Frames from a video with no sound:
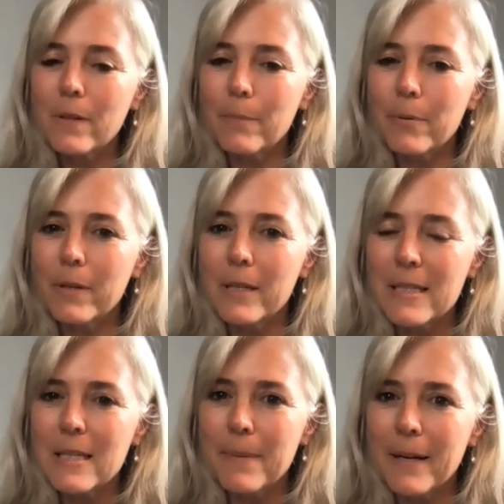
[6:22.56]
really pretty
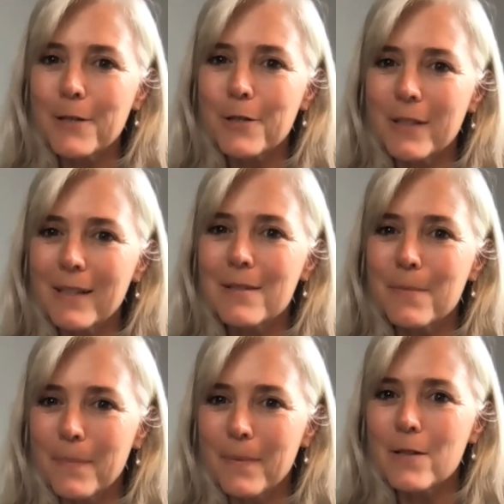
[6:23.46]
deep, actually. It's
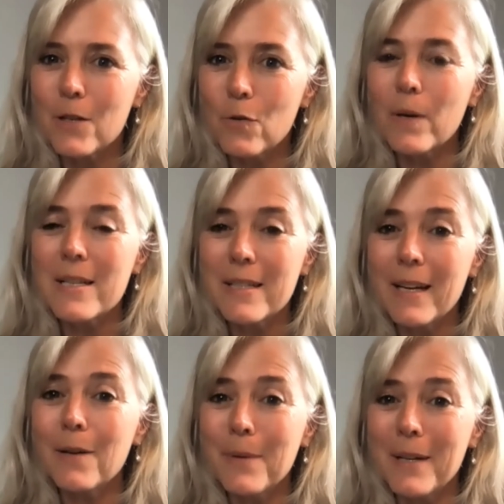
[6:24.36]
that's a great
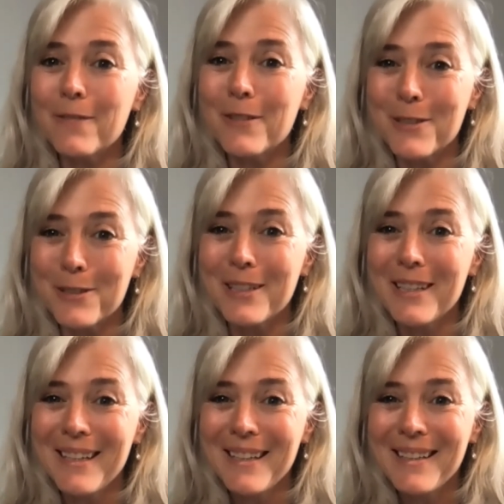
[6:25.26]
takeaway for her.
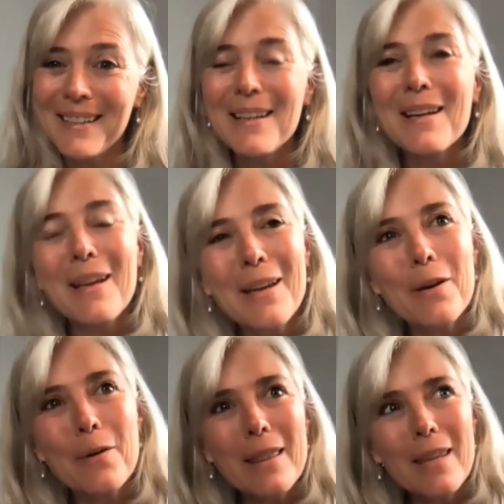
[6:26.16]

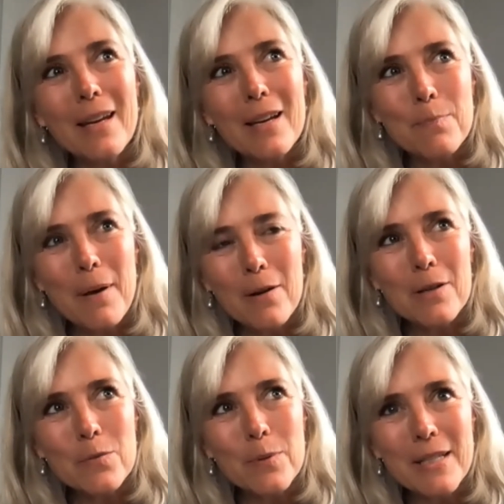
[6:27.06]
You know, I think as
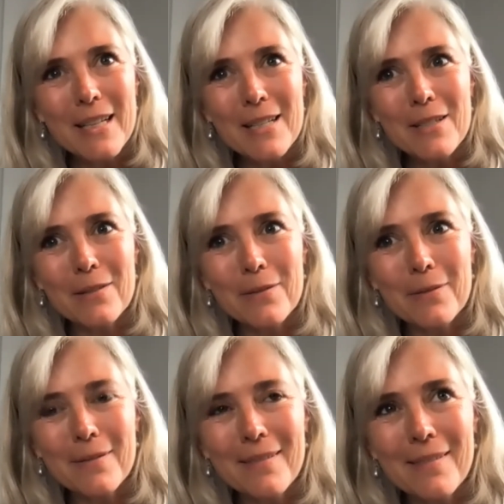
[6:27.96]
parents, we tend to
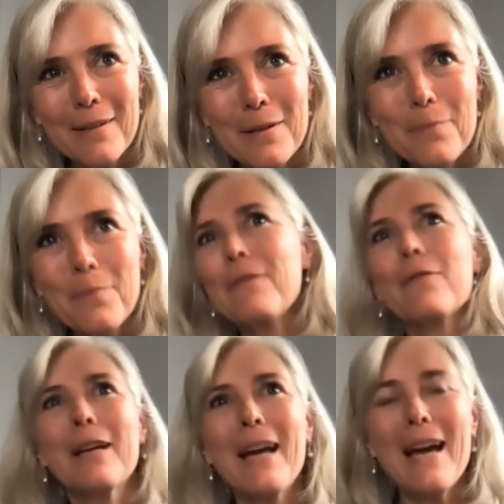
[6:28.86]
we
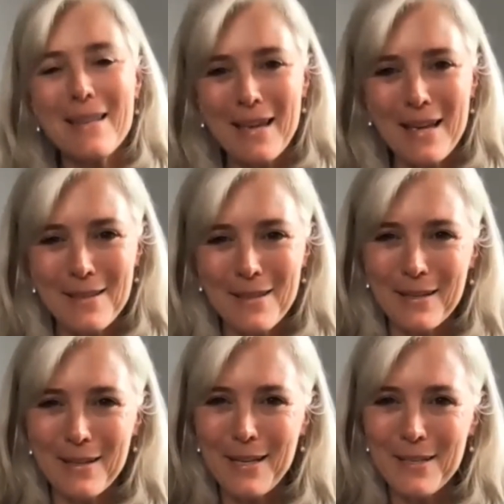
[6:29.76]
forget that
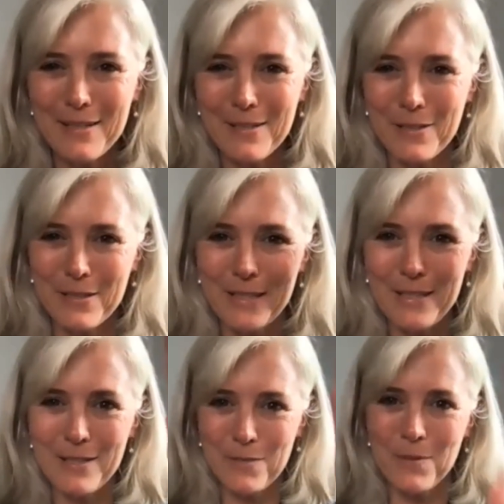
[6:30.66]
that kids just see
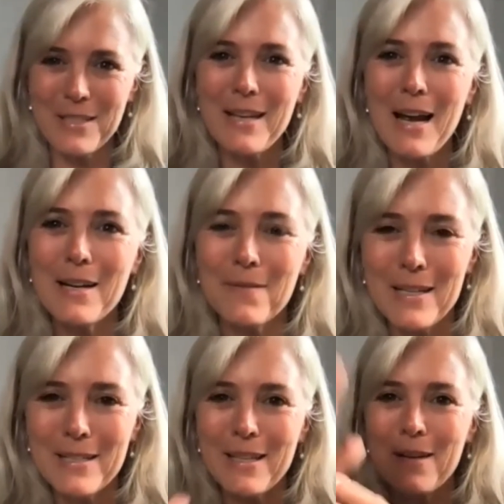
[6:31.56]
this one side of
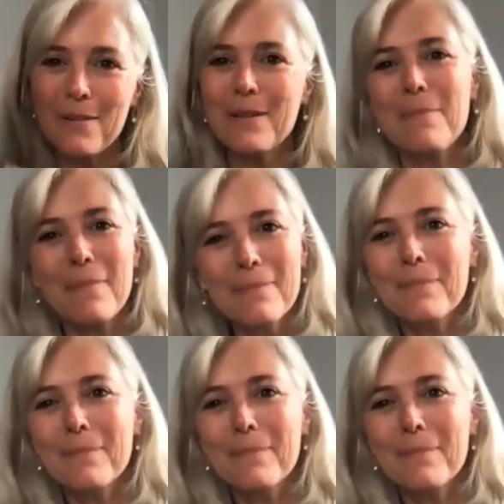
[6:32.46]
us. They don't. They